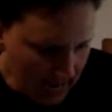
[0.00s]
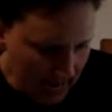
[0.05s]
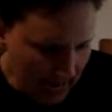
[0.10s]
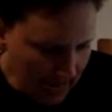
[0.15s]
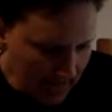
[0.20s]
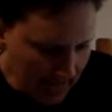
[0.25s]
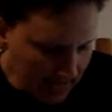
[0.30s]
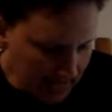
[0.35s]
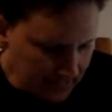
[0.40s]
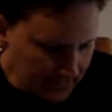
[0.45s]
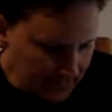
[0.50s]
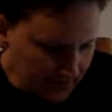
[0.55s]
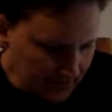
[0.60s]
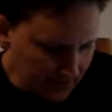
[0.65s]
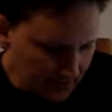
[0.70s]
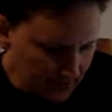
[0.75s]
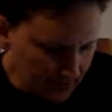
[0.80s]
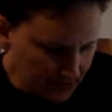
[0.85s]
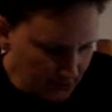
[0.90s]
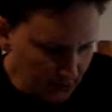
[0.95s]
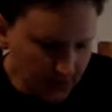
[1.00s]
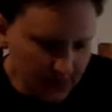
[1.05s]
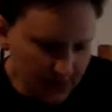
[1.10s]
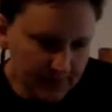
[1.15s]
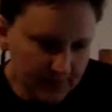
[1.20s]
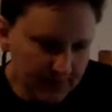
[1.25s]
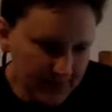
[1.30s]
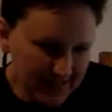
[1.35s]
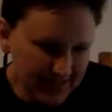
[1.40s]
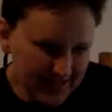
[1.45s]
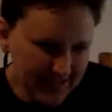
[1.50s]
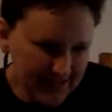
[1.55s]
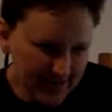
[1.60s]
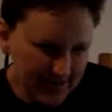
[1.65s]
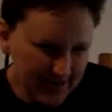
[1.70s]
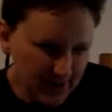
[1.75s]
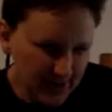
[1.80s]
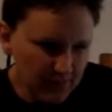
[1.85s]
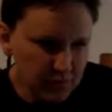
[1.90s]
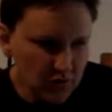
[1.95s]
And you're going to be
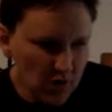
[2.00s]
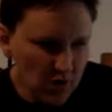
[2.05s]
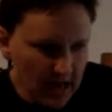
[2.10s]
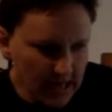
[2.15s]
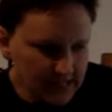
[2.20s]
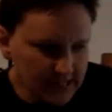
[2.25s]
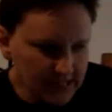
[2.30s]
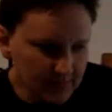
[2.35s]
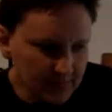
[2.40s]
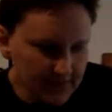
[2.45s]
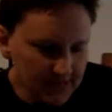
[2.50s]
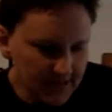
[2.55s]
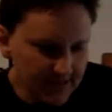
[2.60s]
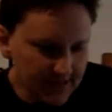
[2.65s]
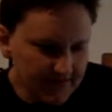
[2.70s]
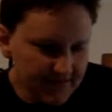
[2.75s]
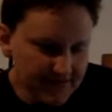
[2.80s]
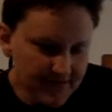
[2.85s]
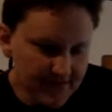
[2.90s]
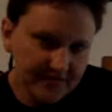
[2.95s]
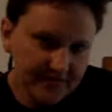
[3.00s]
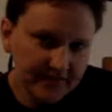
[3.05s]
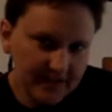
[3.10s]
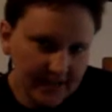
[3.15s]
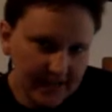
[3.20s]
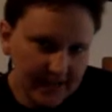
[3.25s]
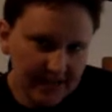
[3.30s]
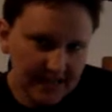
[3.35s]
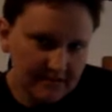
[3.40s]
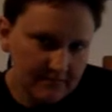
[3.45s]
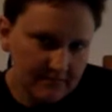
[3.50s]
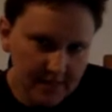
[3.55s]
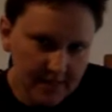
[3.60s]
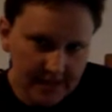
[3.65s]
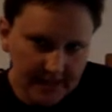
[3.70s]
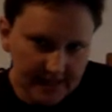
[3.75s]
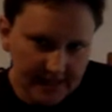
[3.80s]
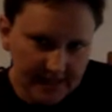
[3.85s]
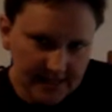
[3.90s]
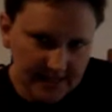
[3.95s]
there approximately 15
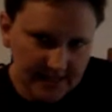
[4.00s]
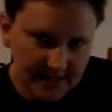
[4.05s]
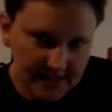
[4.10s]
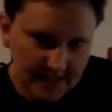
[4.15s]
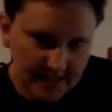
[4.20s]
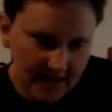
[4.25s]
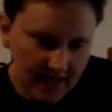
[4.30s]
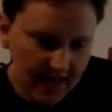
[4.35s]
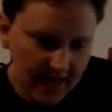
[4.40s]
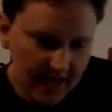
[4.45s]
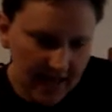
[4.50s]
minutes,